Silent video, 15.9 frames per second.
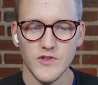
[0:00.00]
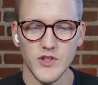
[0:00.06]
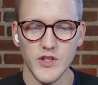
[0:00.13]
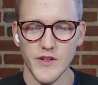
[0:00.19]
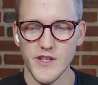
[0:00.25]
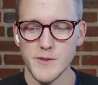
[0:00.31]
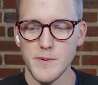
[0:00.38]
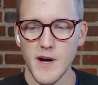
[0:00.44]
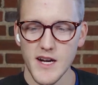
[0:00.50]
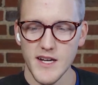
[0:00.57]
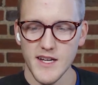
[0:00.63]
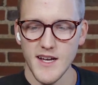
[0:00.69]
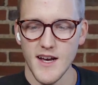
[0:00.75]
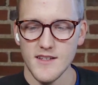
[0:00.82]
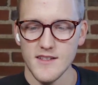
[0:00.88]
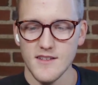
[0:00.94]
To this
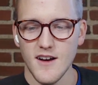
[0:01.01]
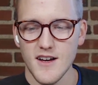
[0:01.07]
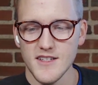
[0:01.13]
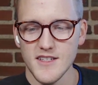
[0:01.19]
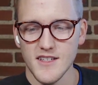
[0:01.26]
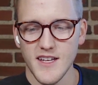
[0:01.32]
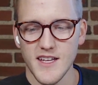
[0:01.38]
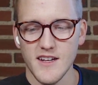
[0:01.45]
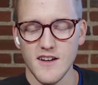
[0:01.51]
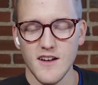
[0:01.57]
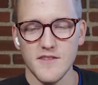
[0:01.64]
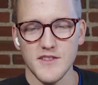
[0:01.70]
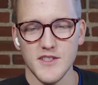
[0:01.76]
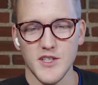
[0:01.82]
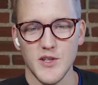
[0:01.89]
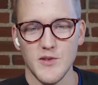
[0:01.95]
podcast. Austin, hand it
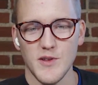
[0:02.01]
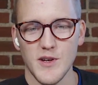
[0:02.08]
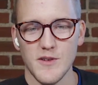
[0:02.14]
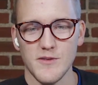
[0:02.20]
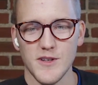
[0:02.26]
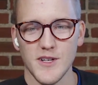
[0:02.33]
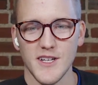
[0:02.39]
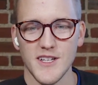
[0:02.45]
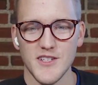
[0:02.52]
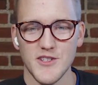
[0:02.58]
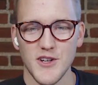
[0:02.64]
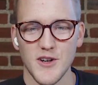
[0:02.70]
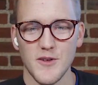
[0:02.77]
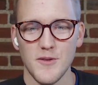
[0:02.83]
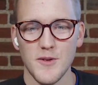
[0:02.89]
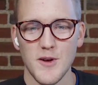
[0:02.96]
off to you though for an
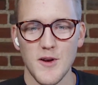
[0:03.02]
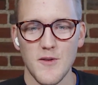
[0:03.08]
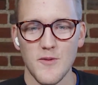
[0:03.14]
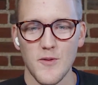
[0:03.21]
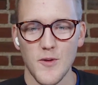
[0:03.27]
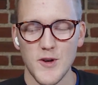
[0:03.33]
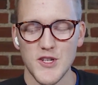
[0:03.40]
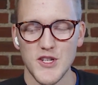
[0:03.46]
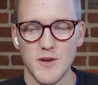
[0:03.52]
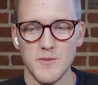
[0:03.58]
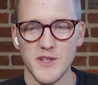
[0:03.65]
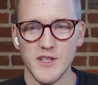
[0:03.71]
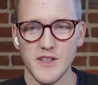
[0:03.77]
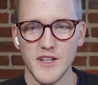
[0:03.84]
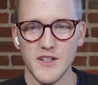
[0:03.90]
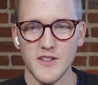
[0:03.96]
intro before we jump
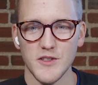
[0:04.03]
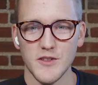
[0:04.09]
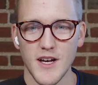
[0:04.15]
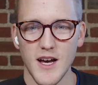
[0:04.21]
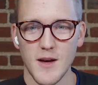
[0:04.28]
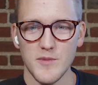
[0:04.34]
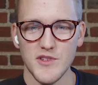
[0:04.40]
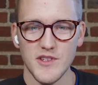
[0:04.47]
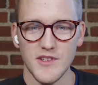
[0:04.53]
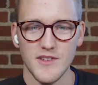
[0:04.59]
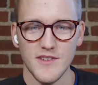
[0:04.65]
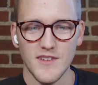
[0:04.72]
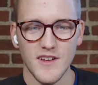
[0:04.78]
into layer two labs.